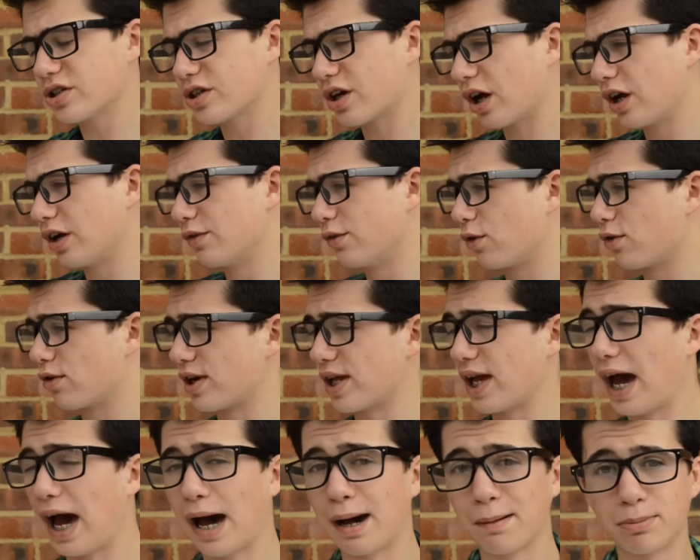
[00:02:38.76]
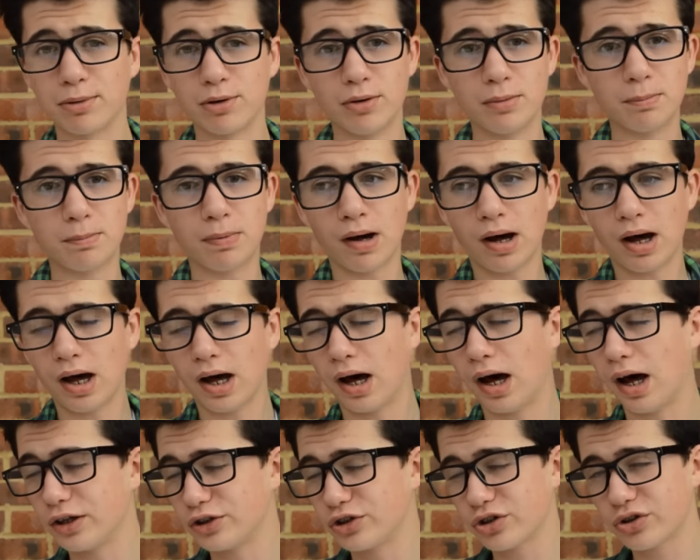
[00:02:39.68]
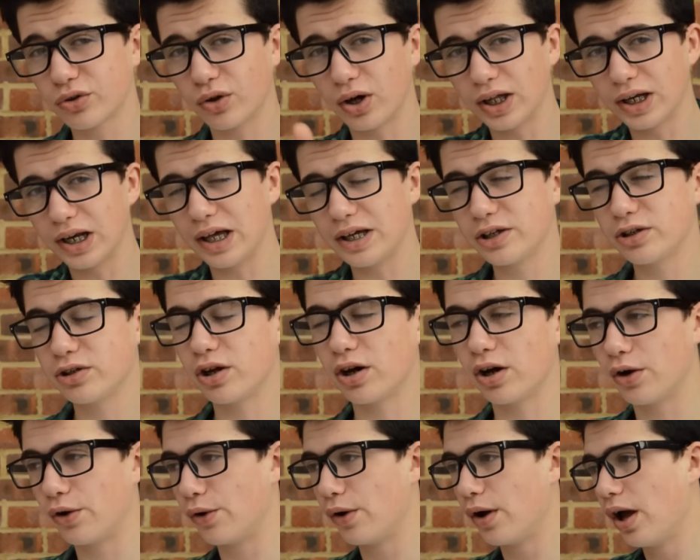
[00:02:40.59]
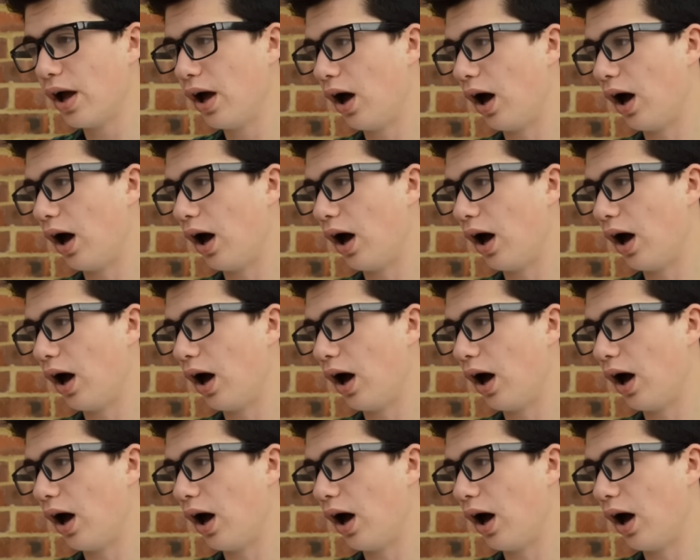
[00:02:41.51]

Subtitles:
has kind of already happened, but I just thought I'd let you know.